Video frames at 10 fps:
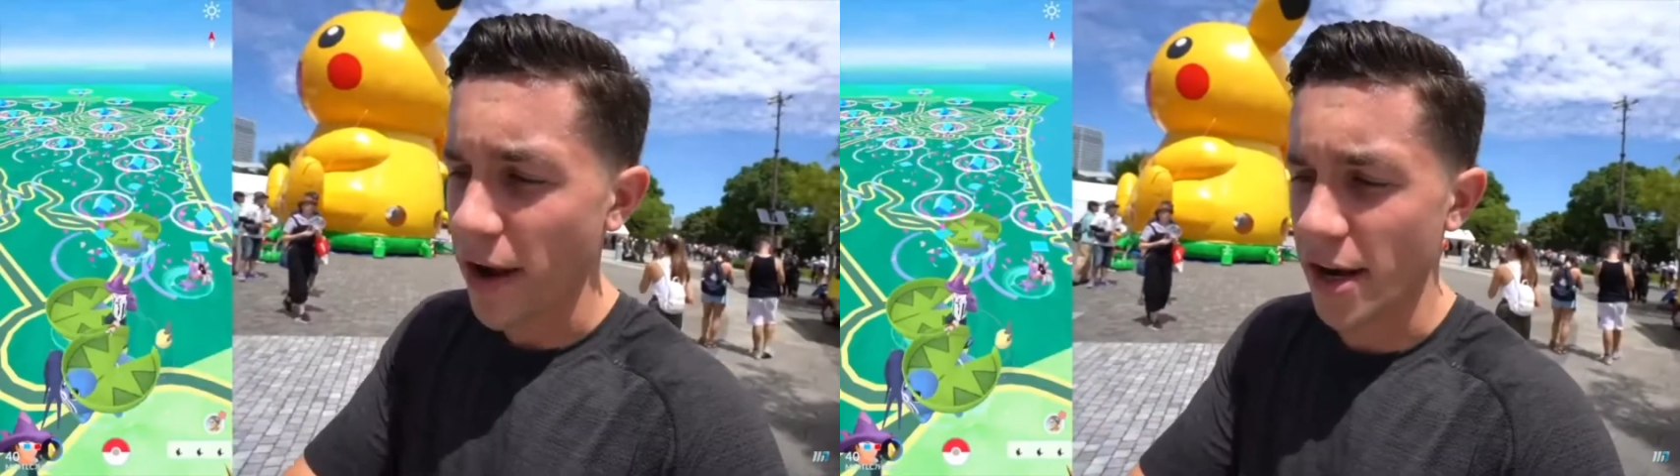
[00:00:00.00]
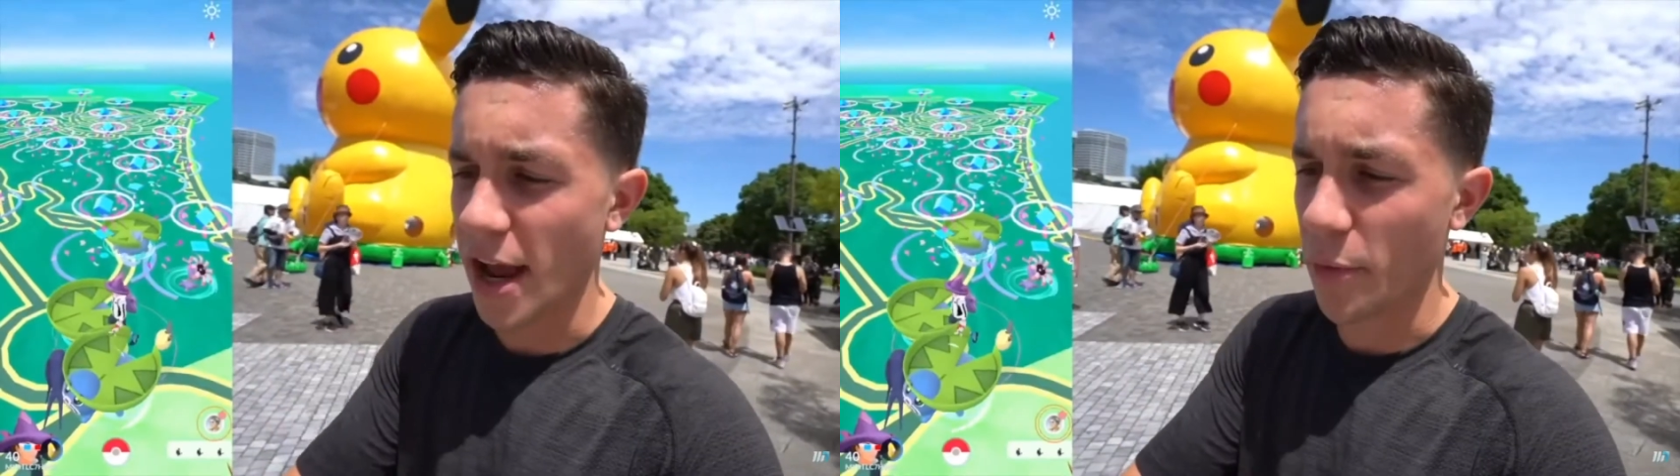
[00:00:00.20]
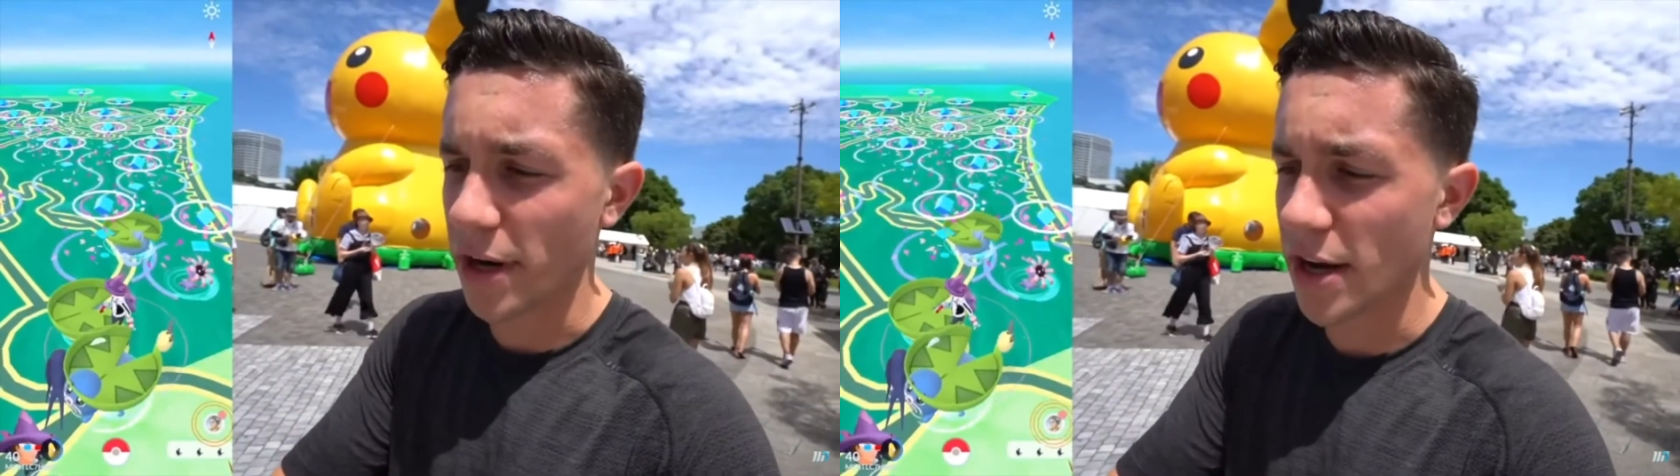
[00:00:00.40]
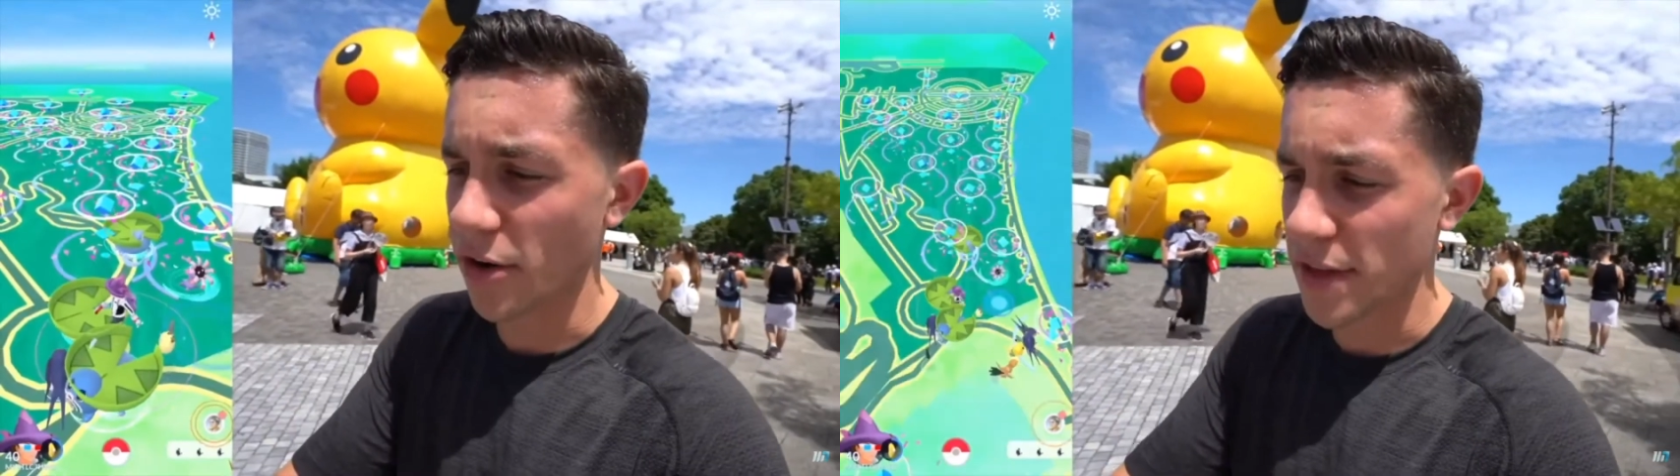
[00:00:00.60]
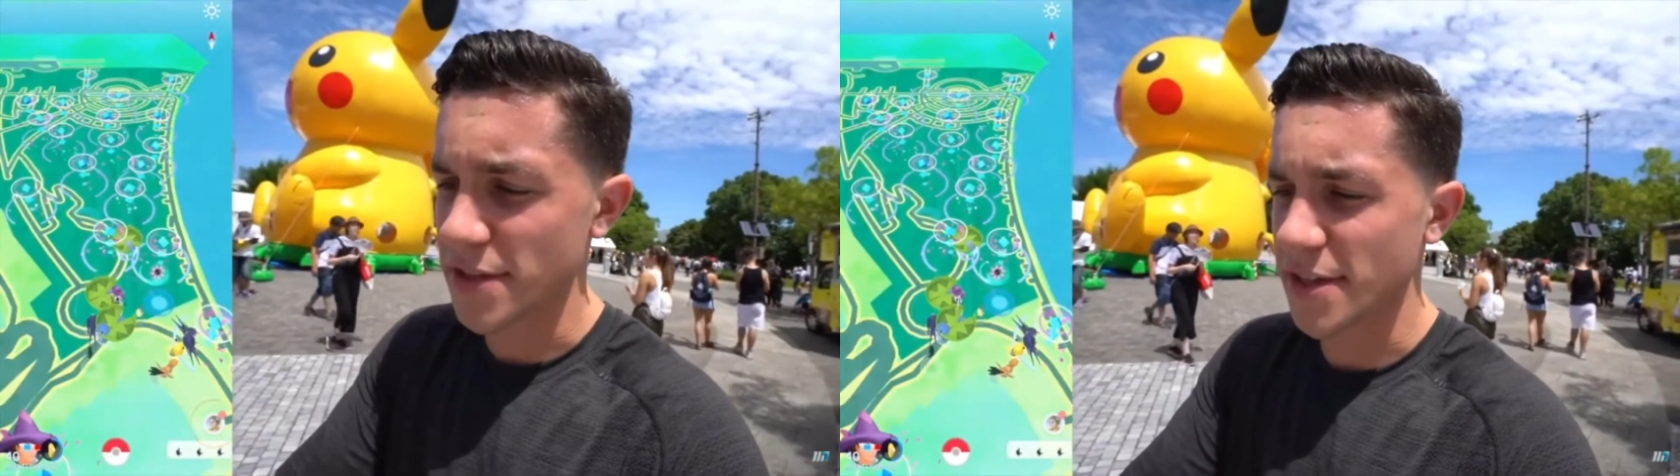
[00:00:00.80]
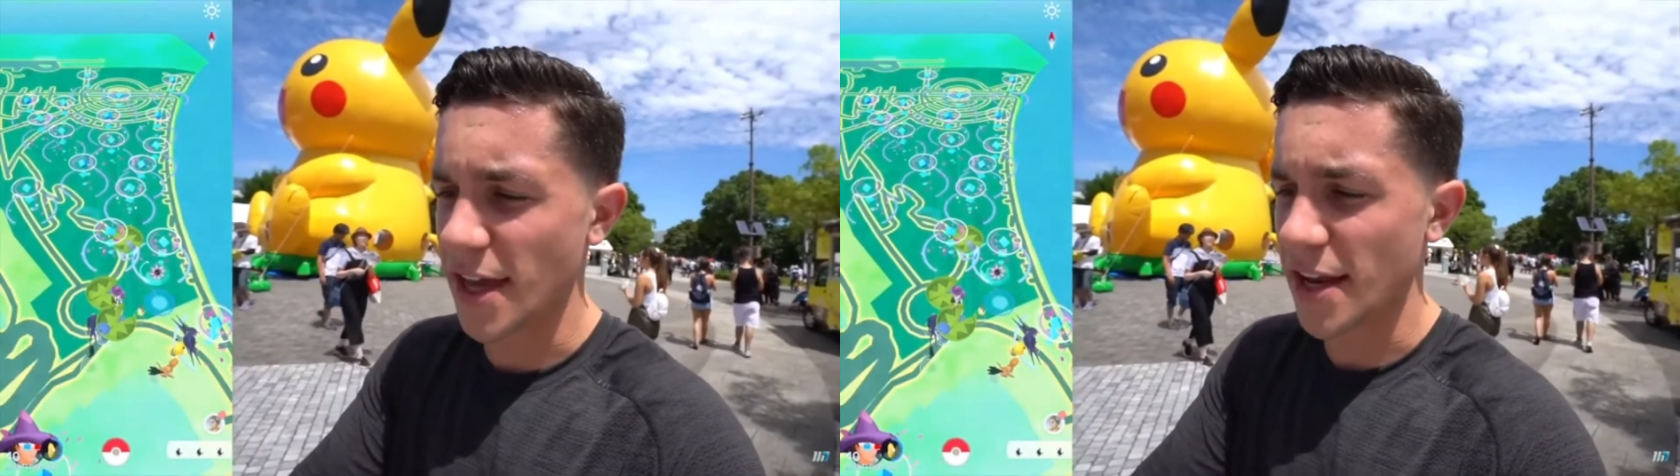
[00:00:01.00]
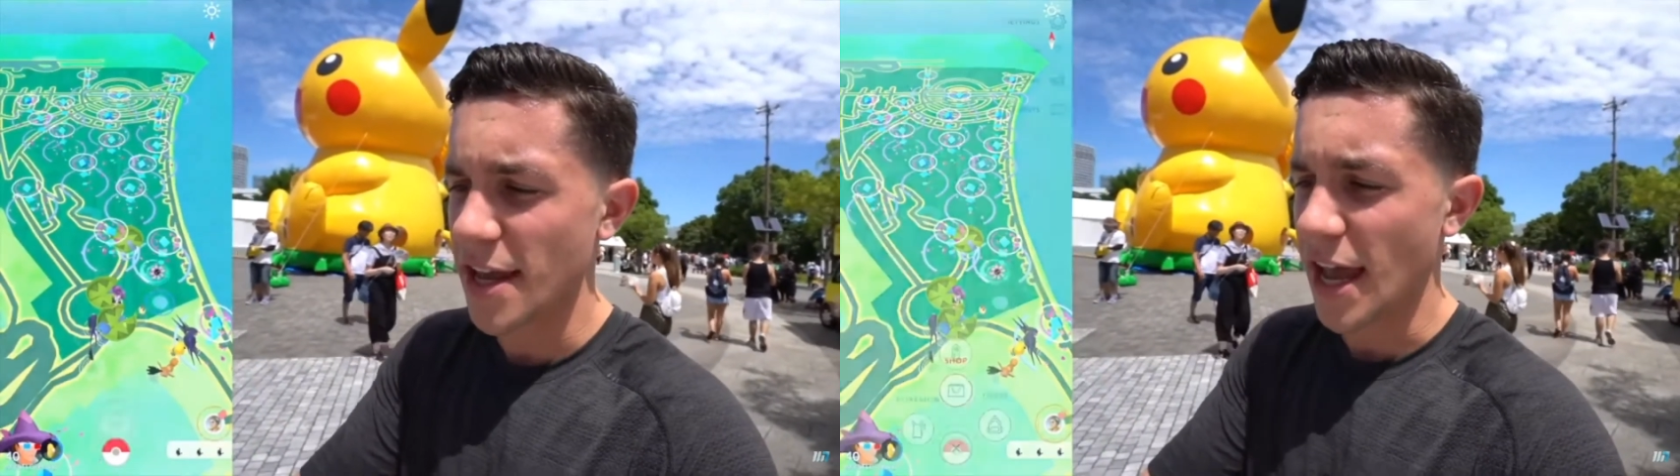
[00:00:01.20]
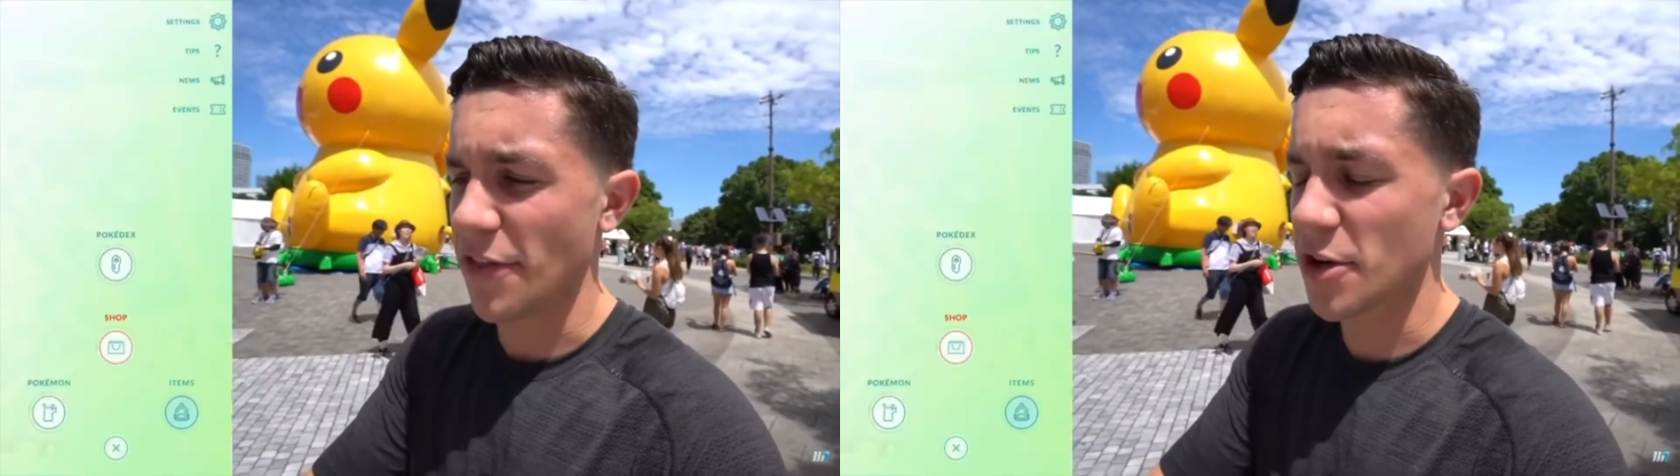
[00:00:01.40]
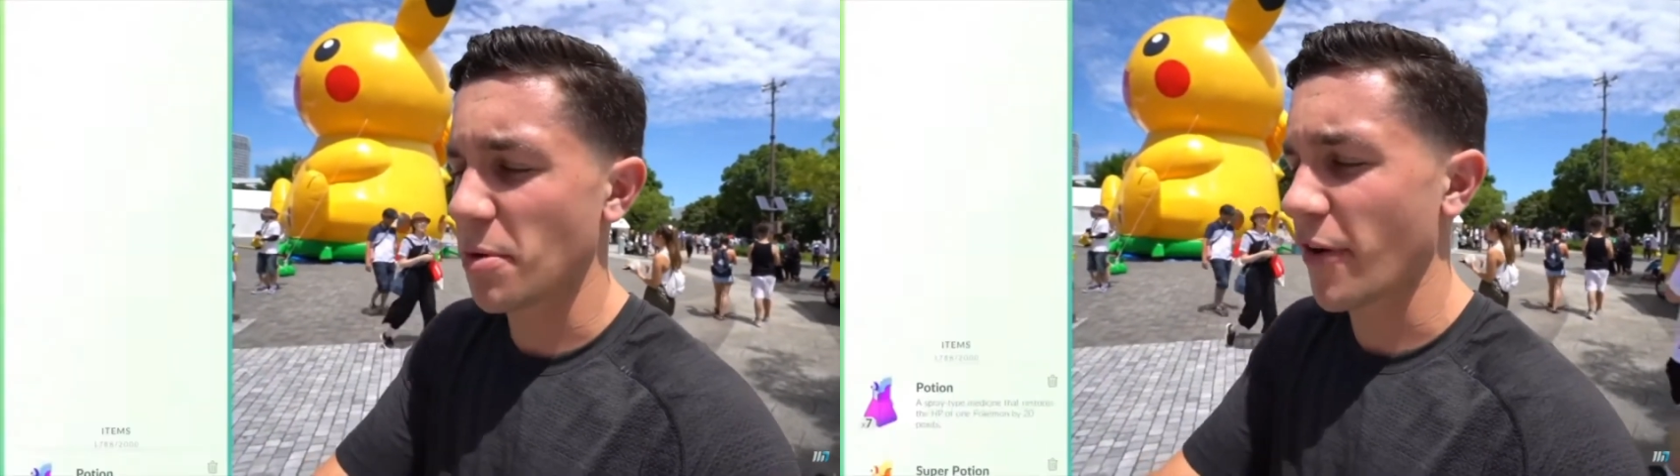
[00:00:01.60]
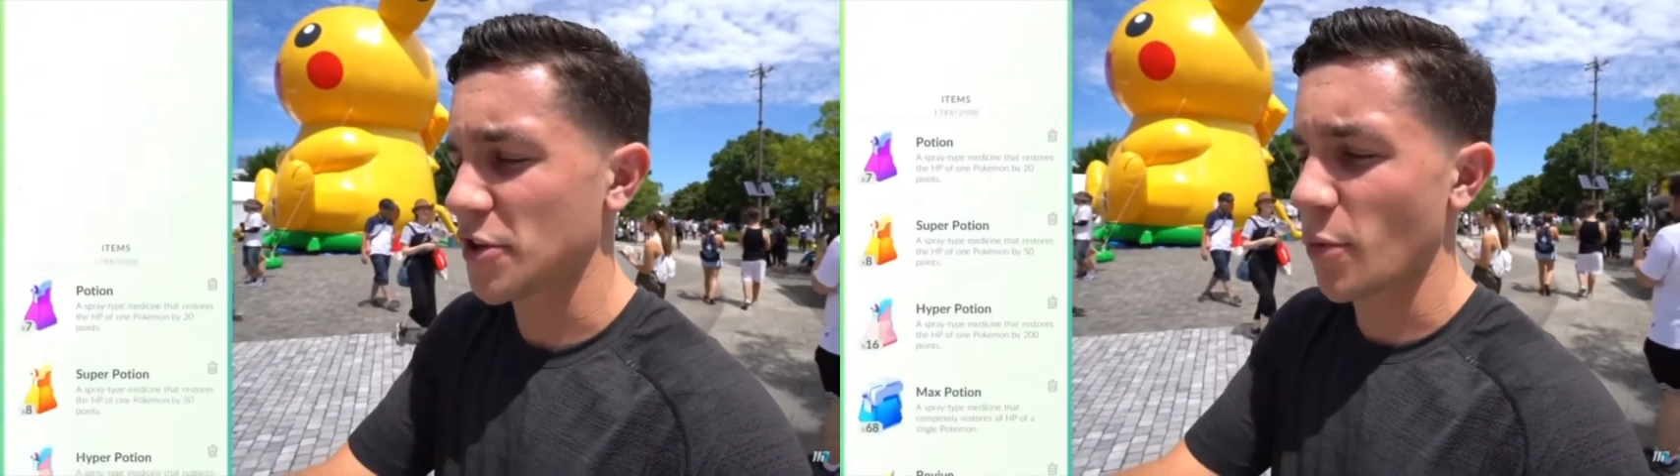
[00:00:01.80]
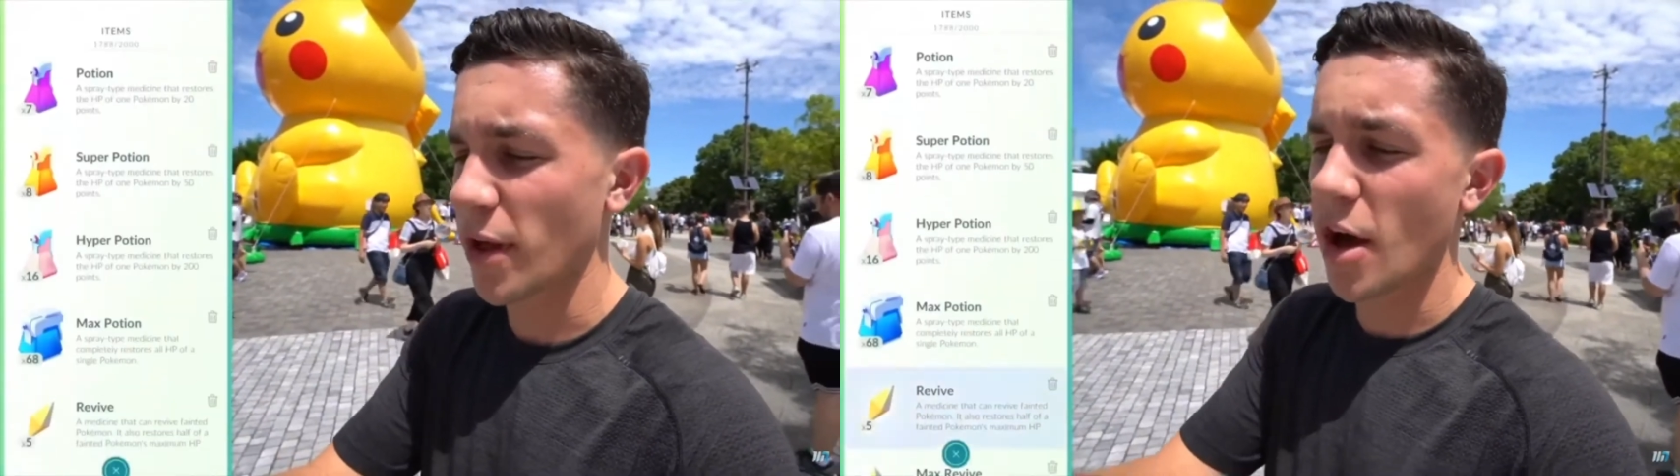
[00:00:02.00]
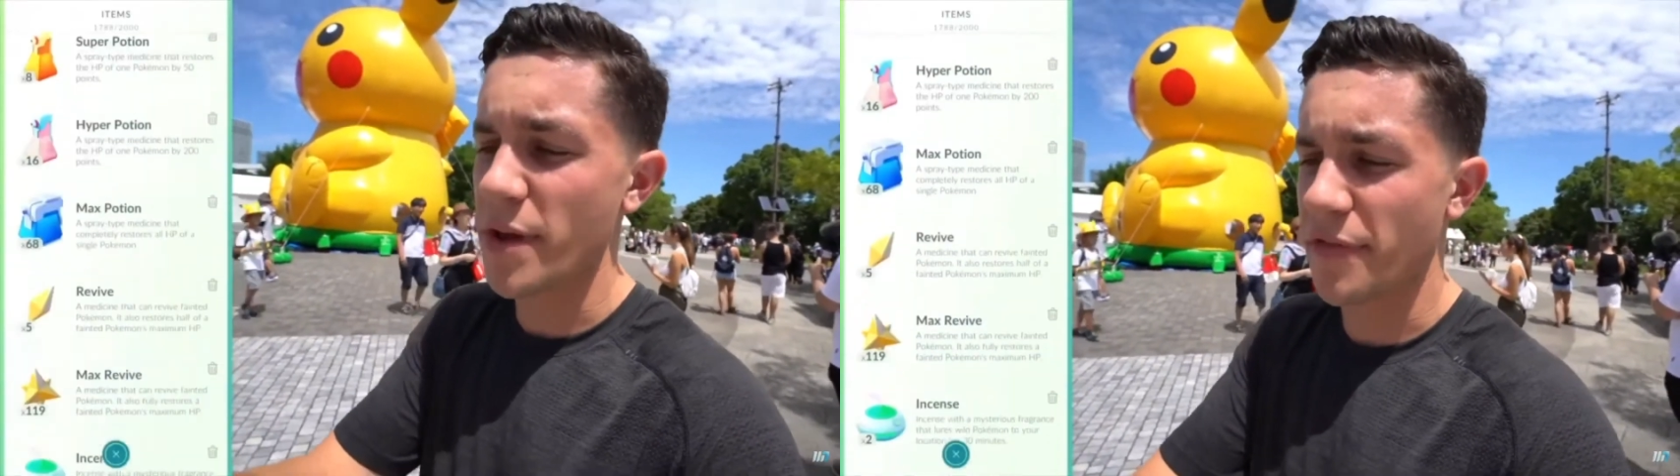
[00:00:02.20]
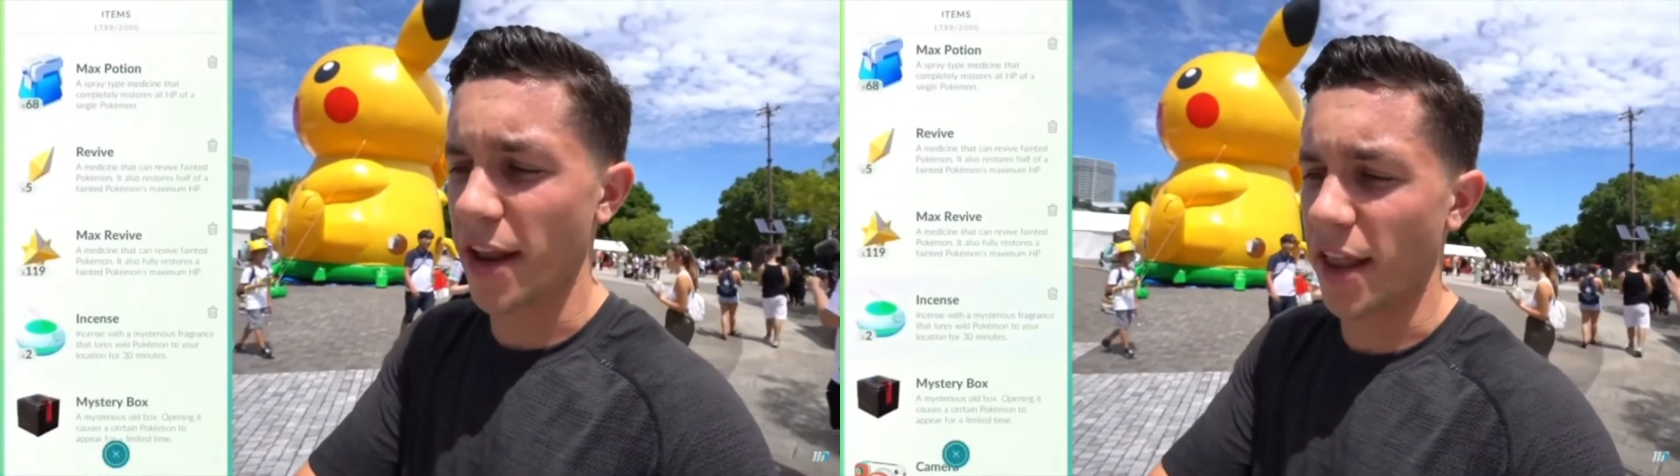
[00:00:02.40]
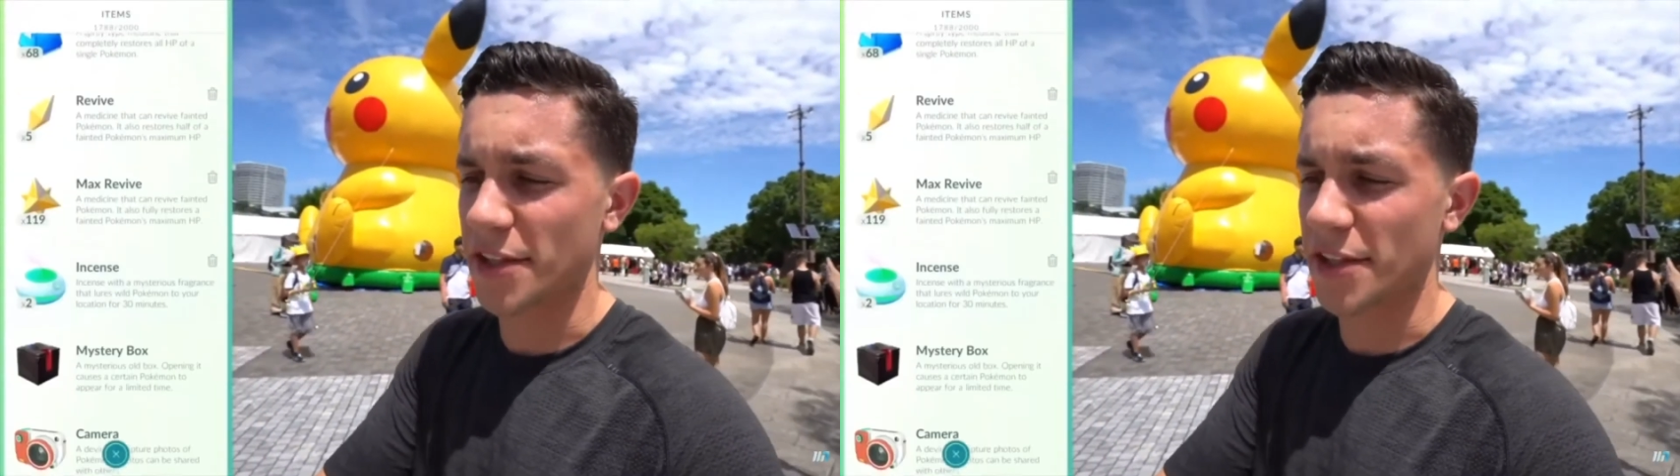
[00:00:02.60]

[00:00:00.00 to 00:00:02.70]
so it's always good to use your items on days like